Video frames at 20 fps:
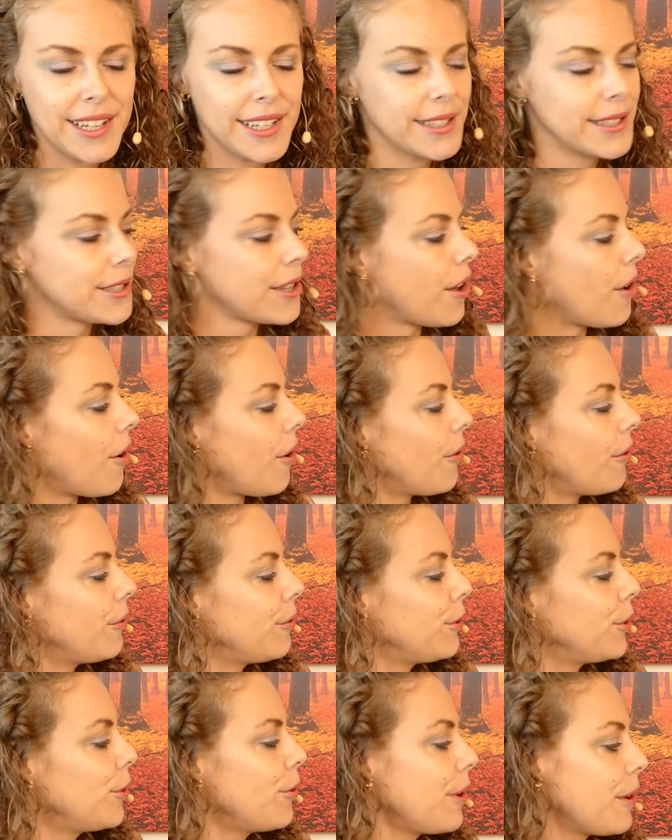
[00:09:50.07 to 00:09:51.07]
So
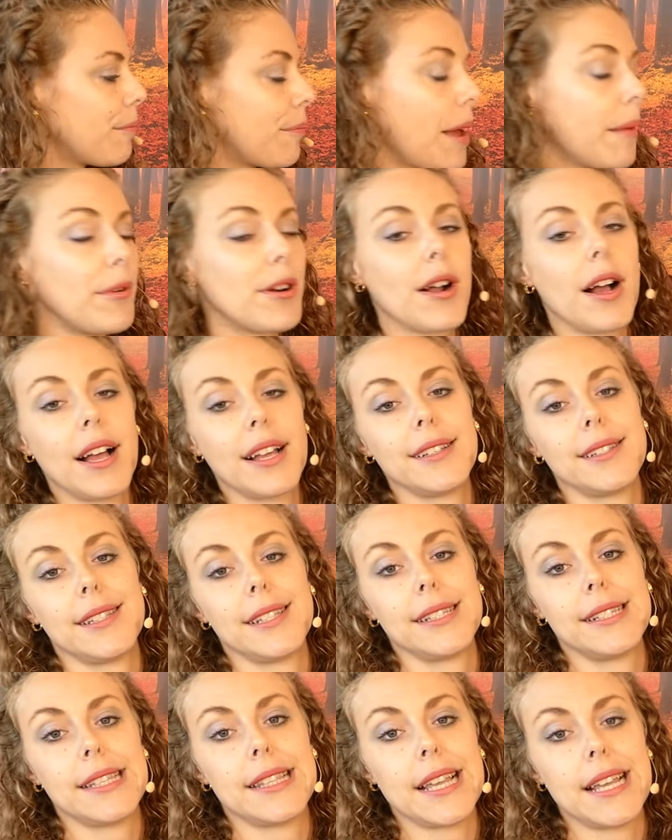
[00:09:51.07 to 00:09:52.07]
you could memorize
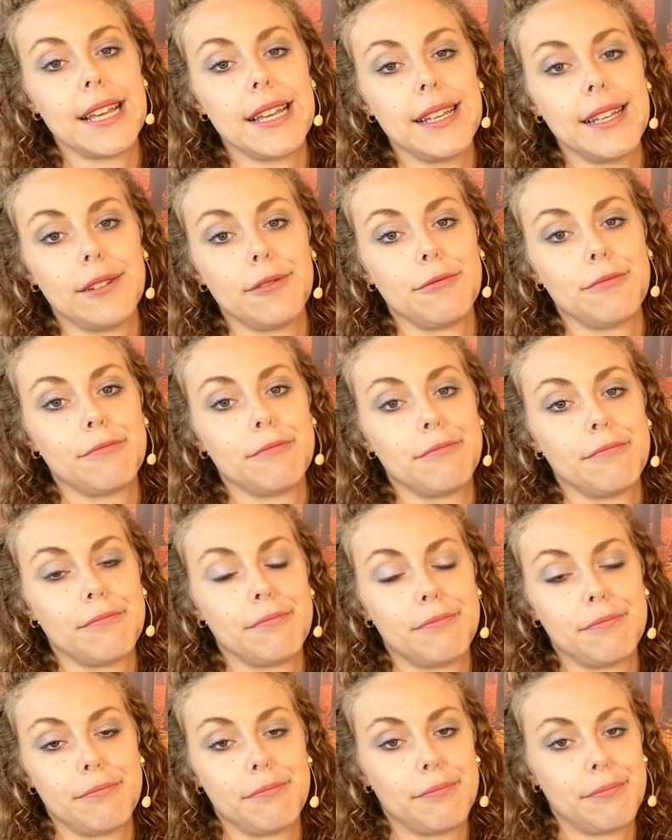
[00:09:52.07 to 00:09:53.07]
this thing and
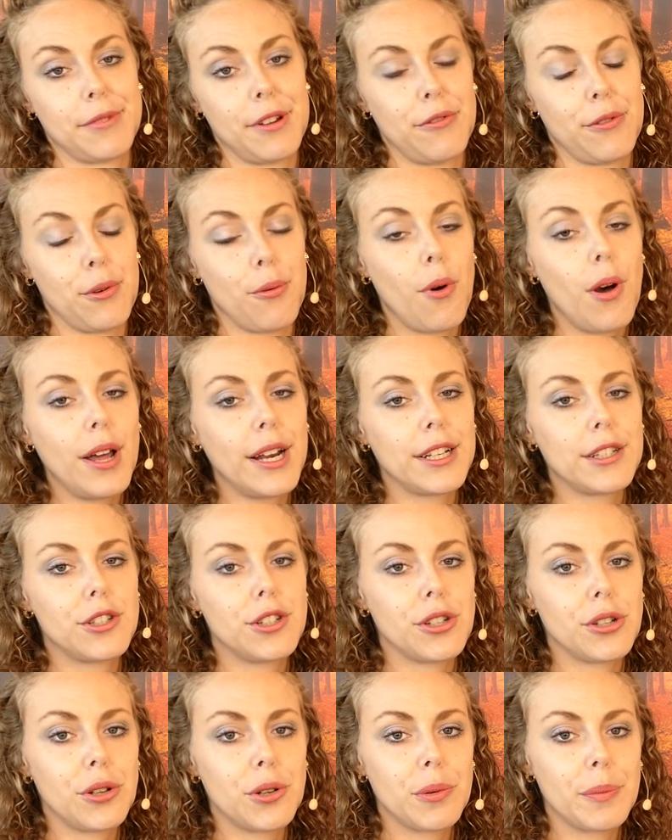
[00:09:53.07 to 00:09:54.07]
if you wanted
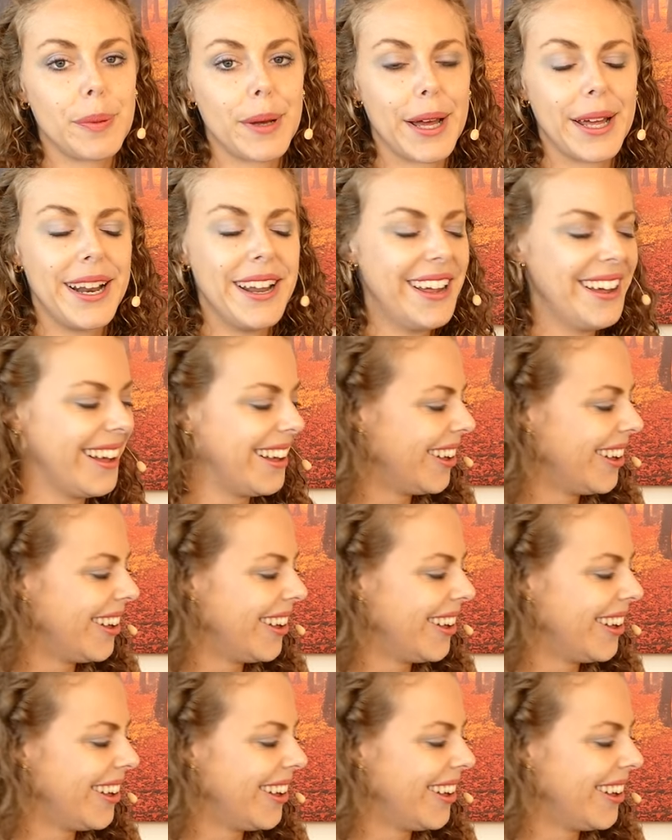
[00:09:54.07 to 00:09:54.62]
to, but.